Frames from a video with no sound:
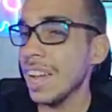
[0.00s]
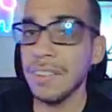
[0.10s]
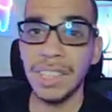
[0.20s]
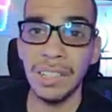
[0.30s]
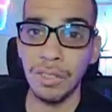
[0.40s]

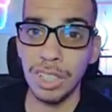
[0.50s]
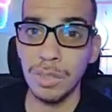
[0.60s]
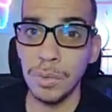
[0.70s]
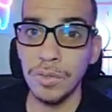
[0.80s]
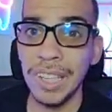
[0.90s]
everything runs
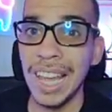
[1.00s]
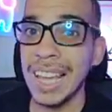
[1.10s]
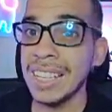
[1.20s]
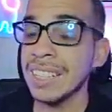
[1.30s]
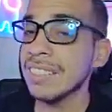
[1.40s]
smoothly
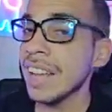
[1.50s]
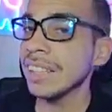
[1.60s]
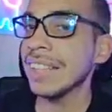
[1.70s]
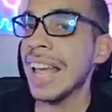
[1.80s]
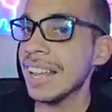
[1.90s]
and it's
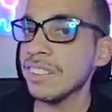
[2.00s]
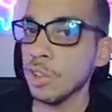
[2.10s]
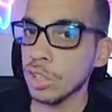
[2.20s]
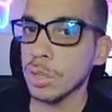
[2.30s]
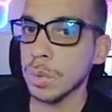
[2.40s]
not as
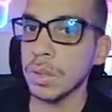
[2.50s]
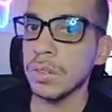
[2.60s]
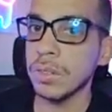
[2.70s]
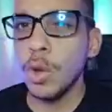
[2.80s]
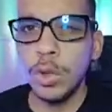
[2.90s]
noticeable.
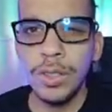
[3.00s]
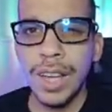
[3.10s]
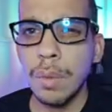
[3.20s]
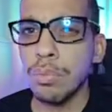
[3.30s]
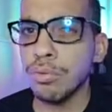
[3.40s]
You also
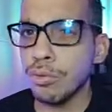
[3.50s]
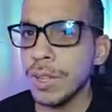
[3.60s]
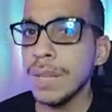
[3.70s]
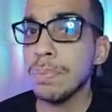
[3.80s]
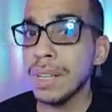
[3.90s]
got a
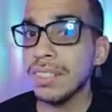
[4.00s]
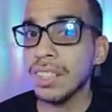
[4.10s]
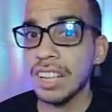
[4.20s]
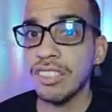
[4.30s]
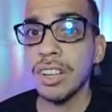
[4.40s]
pretty big
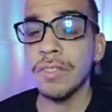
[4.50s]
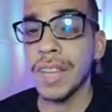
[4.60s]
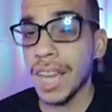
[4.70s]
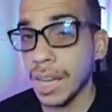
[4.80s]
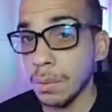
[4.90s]
selection of
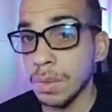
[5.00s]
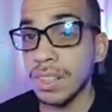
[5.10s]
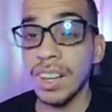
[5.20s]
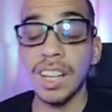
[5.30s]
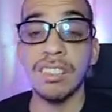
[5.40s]

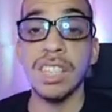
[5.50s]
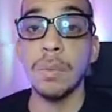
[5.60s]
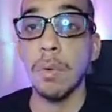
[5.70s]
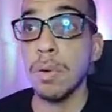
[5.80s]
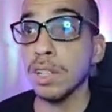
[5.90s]
games like
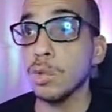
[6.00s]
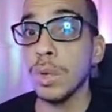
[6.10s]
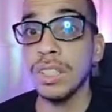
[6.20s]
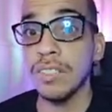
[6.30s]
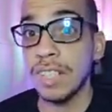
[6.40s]
Cyberpunk
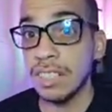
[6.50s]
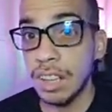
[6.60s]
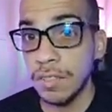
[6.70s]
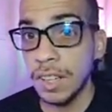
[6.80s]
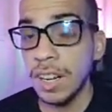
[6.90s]

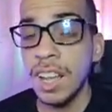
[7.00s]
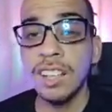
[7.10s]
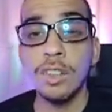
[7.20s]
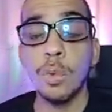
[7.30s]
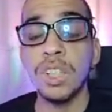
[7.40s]
2077,
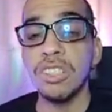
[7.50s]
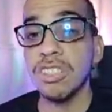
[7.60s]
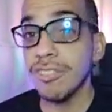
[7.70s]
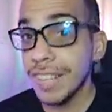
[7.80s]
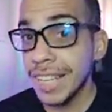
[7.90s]
The Witcher
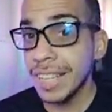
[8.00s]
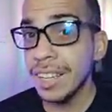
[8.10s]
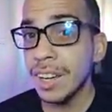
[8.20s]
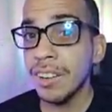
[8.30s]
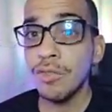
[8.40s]
3,
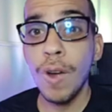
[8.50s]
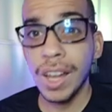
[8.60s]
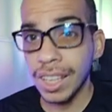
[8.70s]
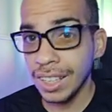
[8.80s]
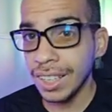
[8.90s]

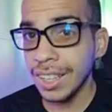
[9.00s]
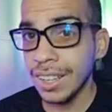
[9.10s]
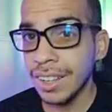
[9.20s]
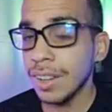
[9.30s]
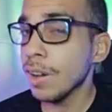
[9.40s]
Rocket League,
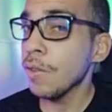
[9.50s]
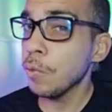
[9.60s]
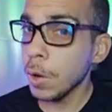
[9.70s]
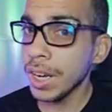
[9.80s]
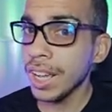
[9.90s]

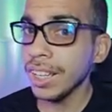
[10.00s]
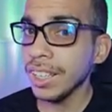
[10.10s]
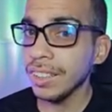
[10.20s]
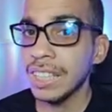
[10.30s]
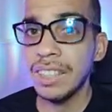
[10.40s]

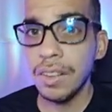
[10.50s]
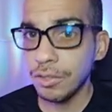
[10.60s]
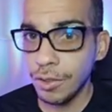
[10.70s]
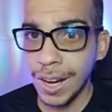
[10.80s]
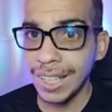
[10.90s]
Fortnite, Death
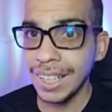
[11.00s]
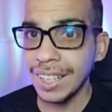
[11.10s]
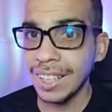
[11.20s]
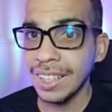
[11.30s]
Stranding,